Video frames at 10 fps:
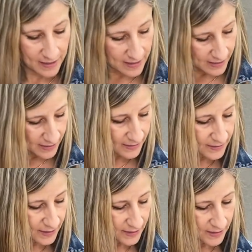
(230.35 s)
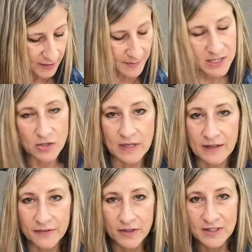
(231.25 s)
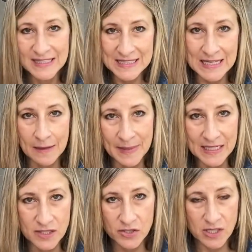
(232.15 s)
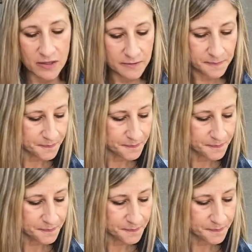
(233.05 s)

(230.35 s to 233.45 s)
and it's been soaking for at least 10 minutes or so.